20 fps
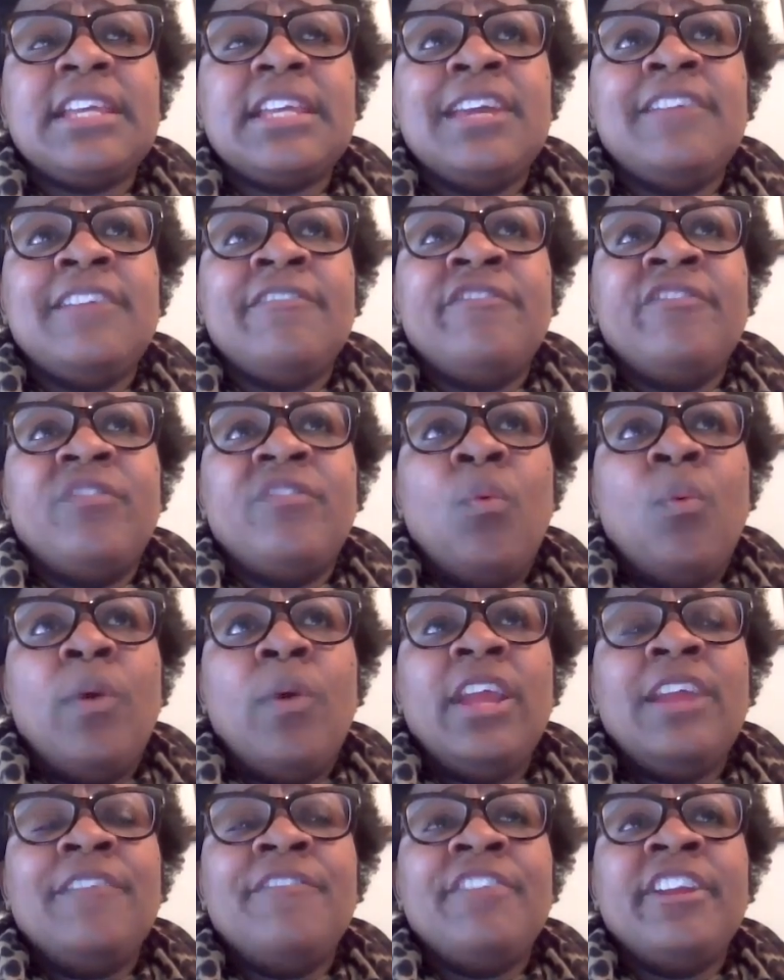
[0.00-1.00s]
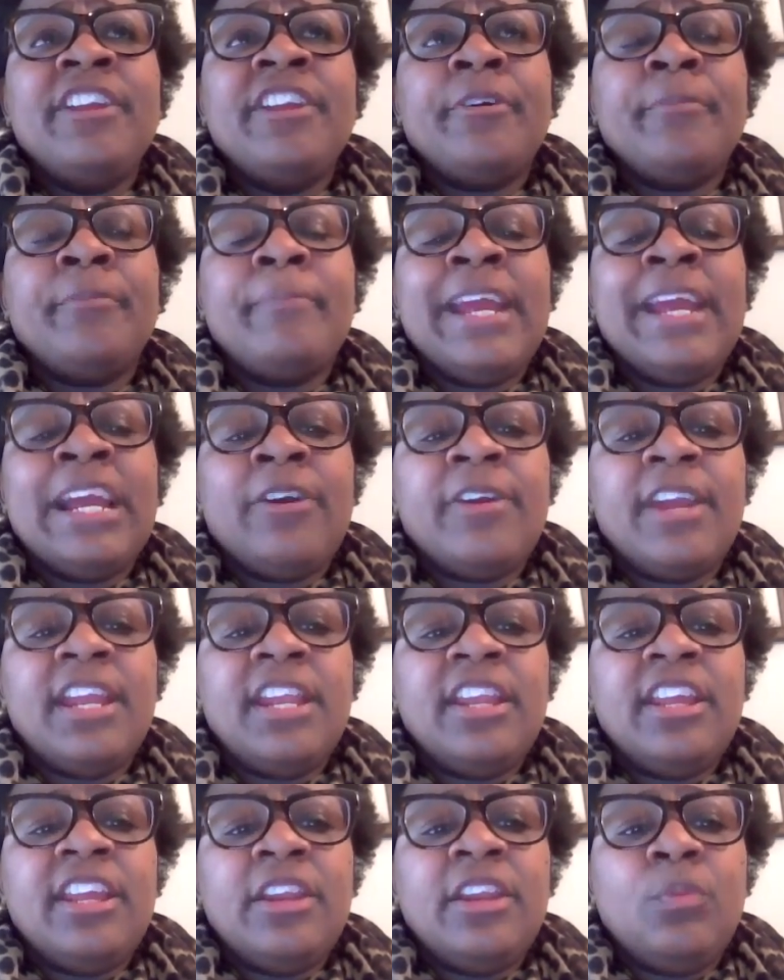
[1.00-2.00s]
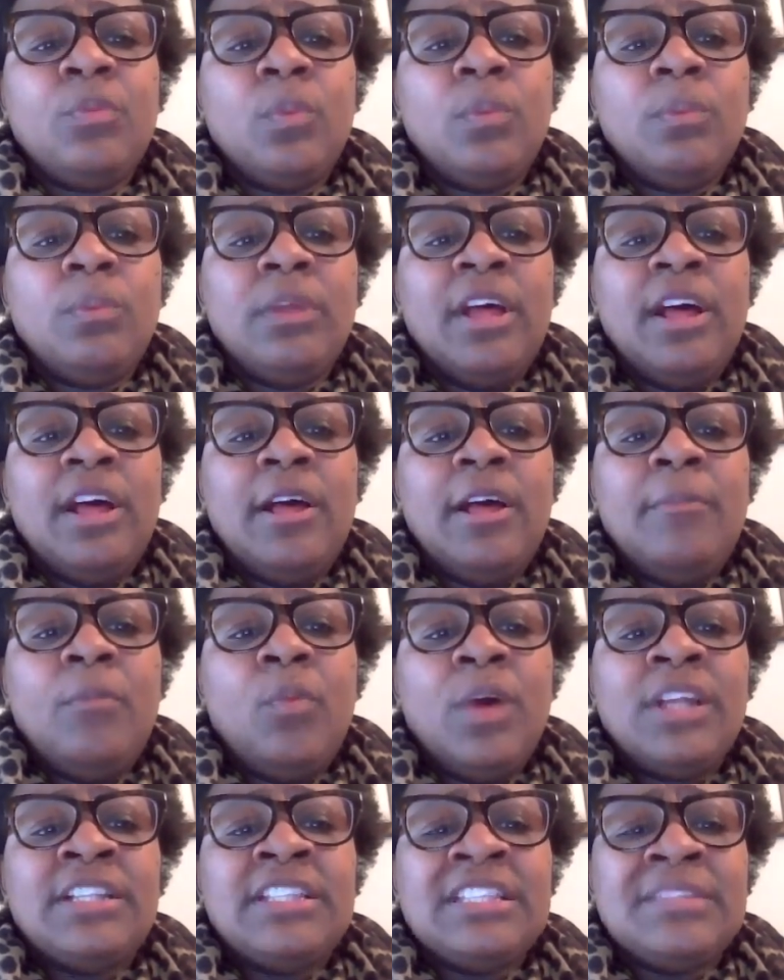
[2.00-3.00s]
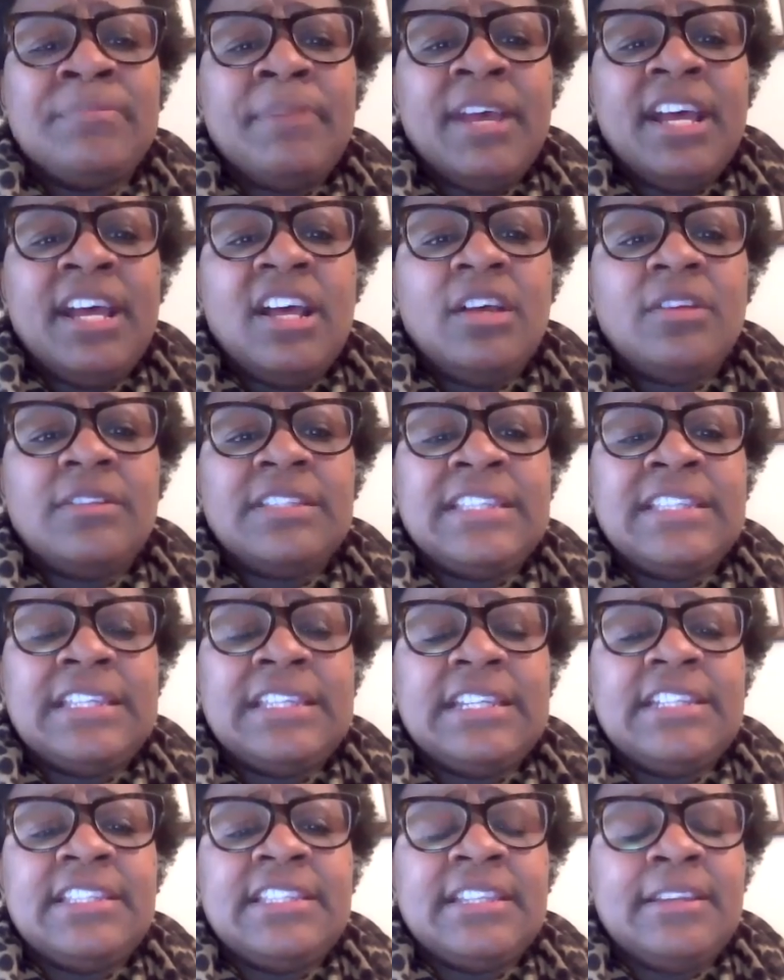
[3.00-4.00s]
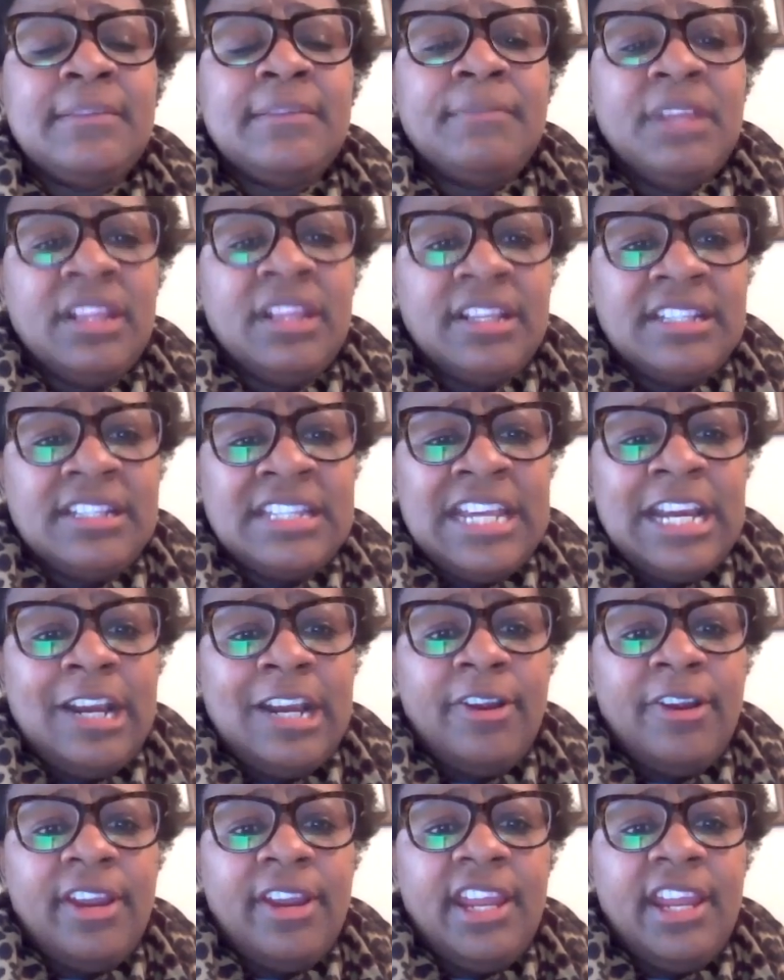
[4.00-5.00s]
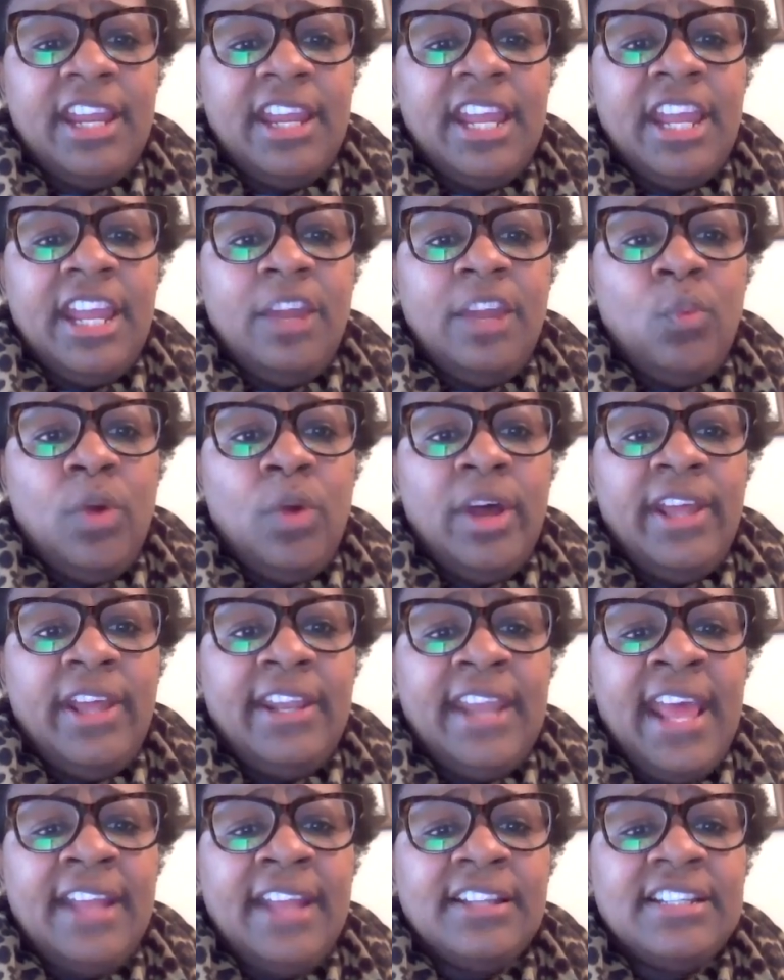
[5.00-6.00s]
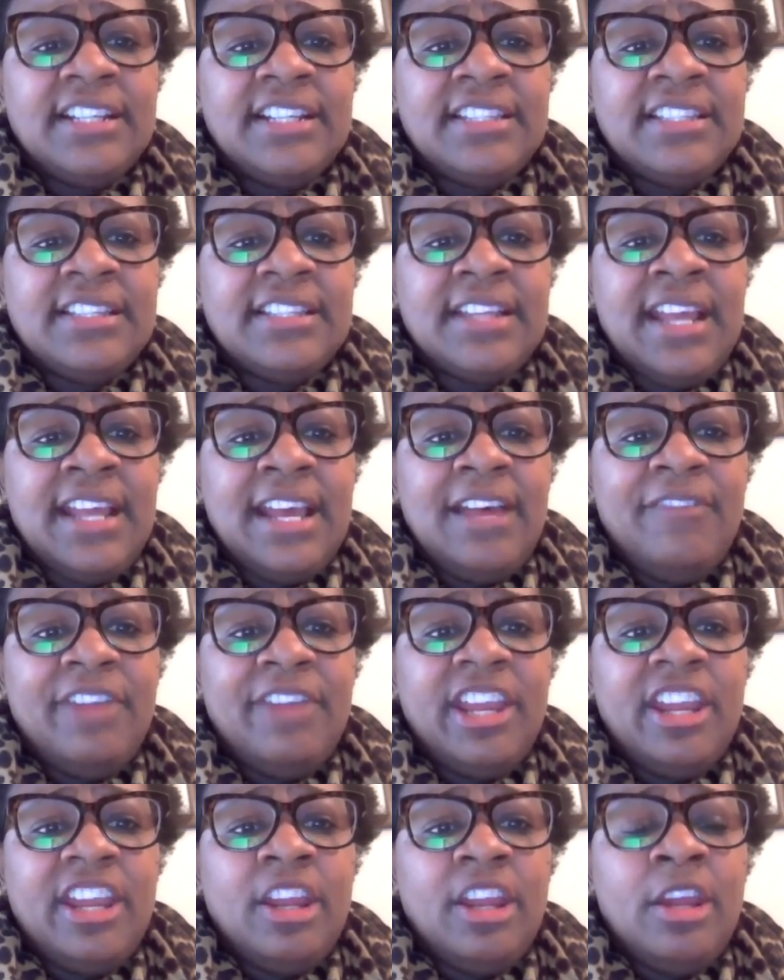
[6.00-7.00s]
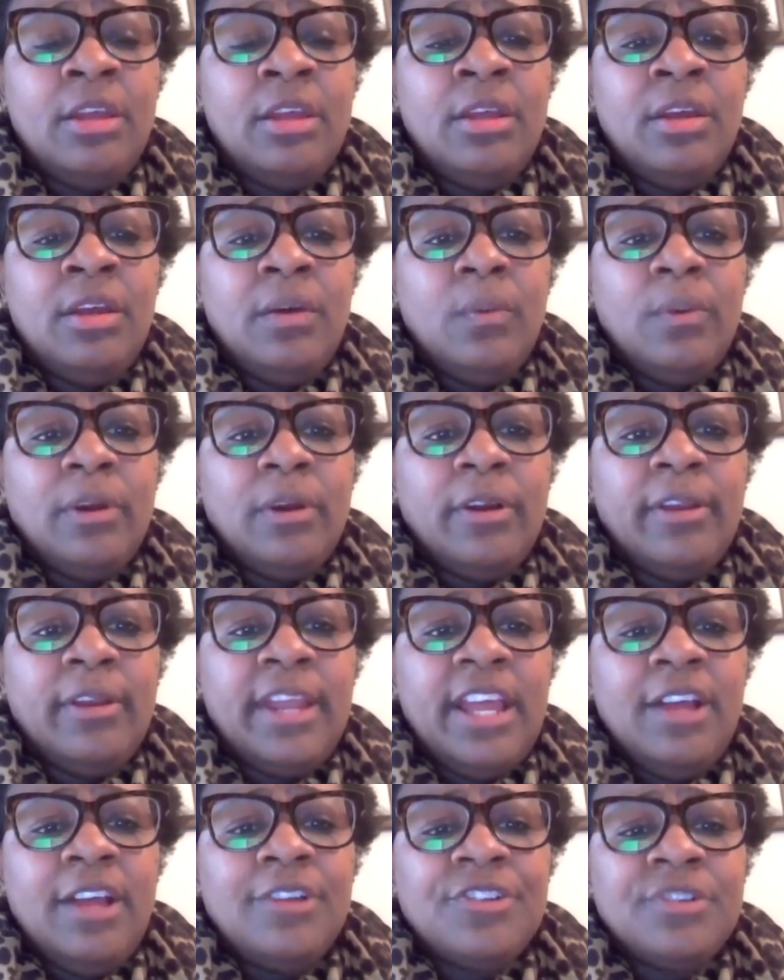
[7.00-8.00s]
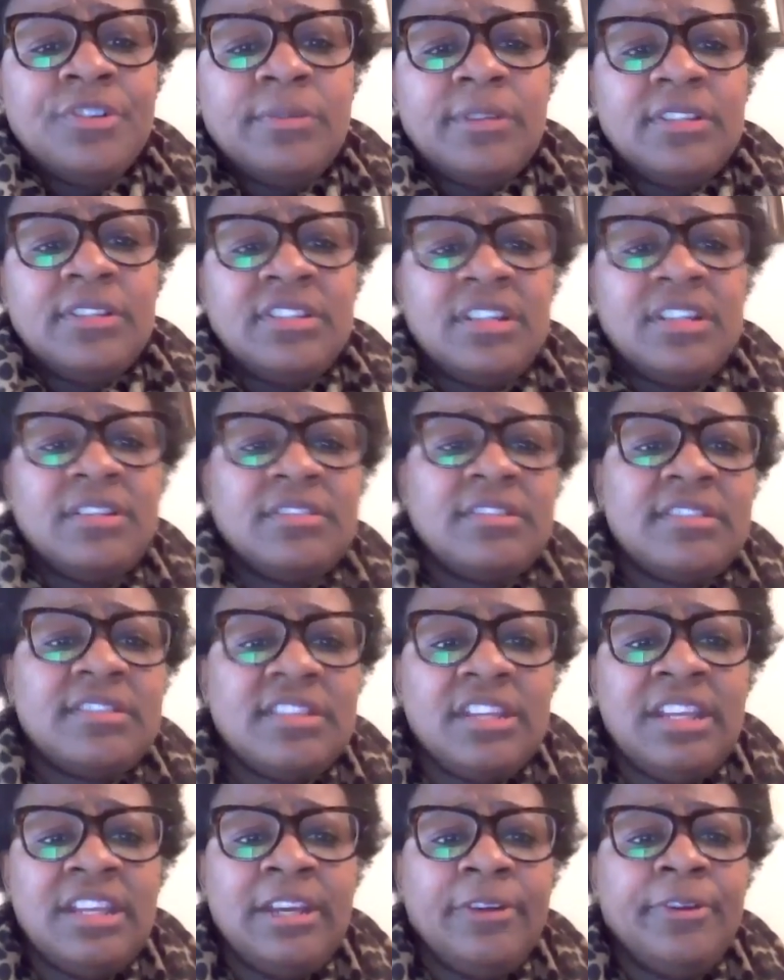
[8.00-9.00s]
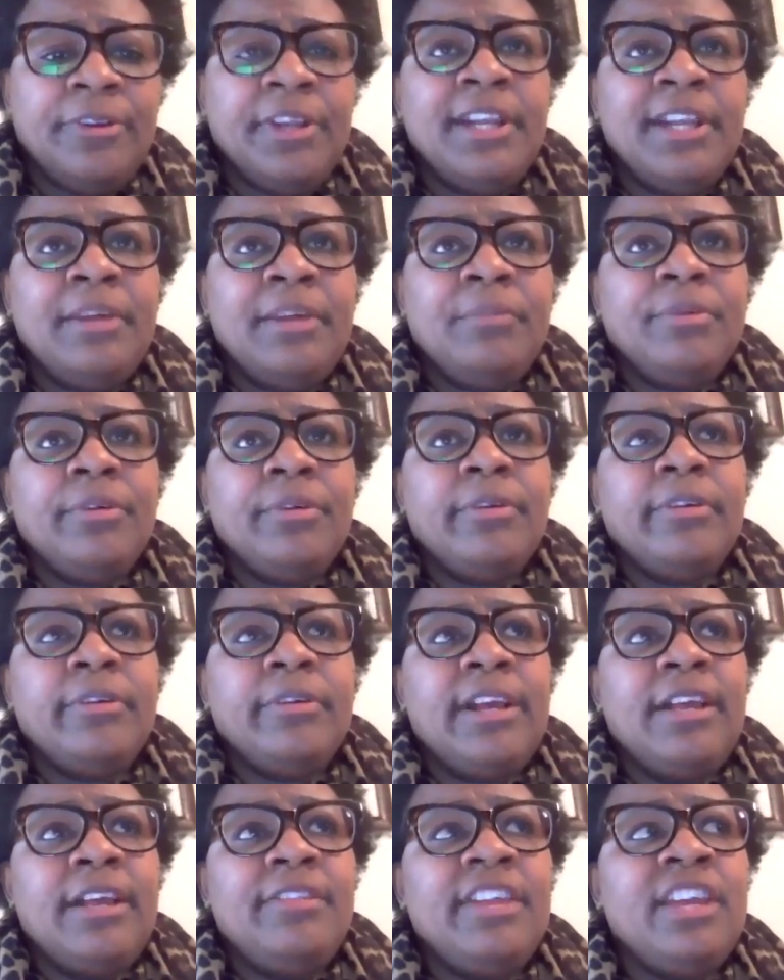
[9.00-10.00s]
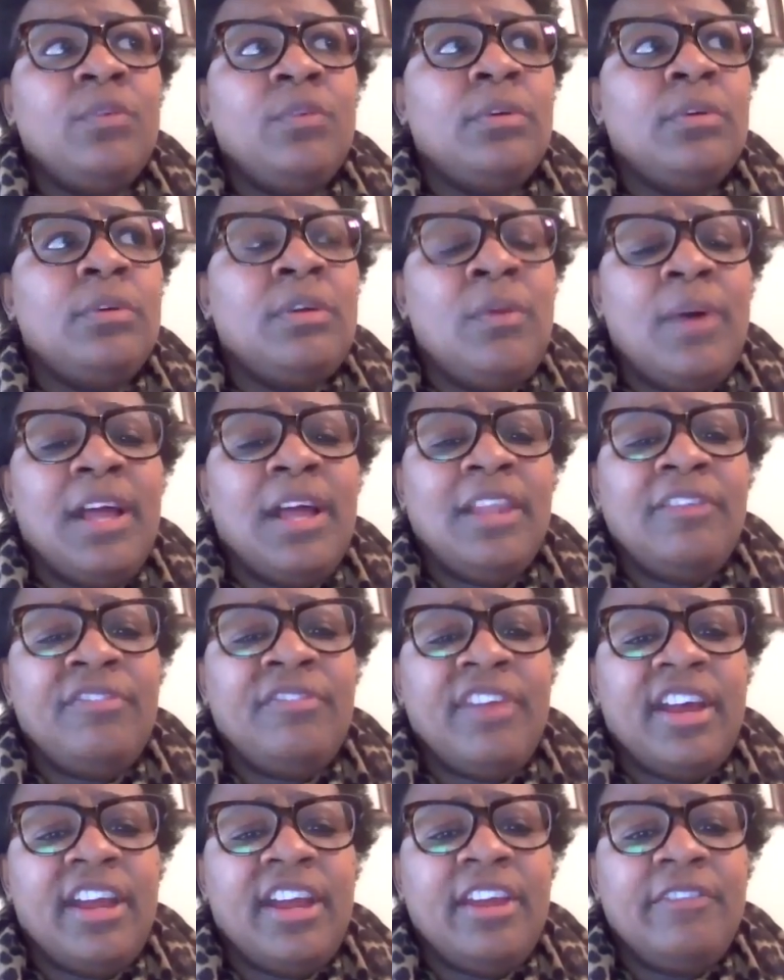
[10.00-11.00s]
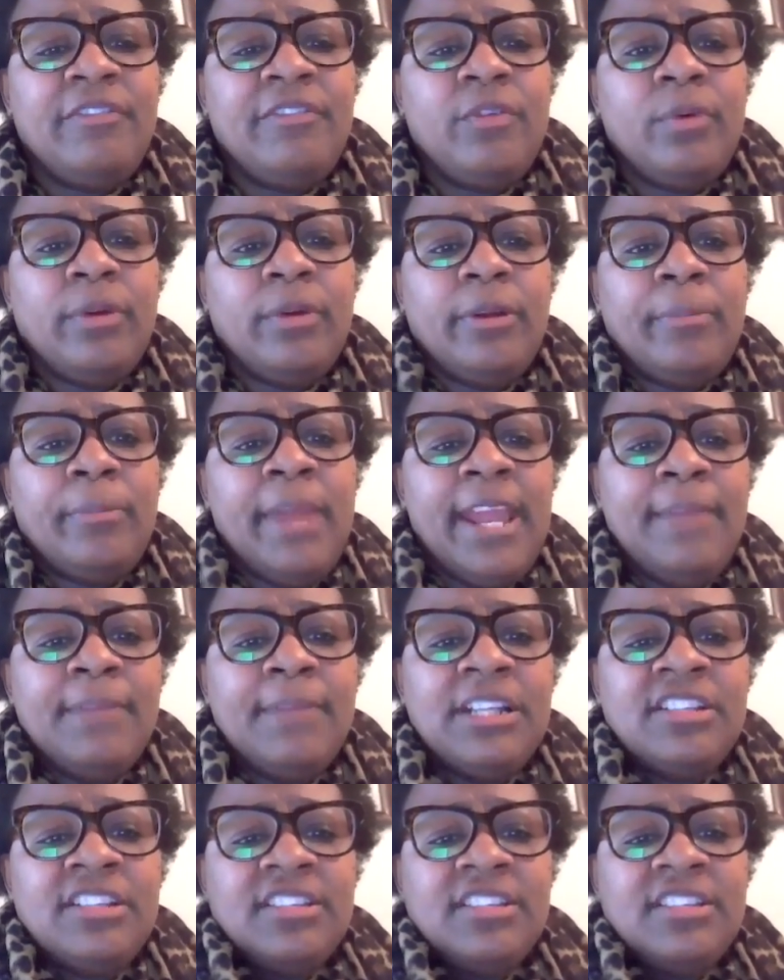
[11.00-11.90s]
If you're married and one spouse is in the military and one doesn't have a eligible Social Security number, they will qualify for payment.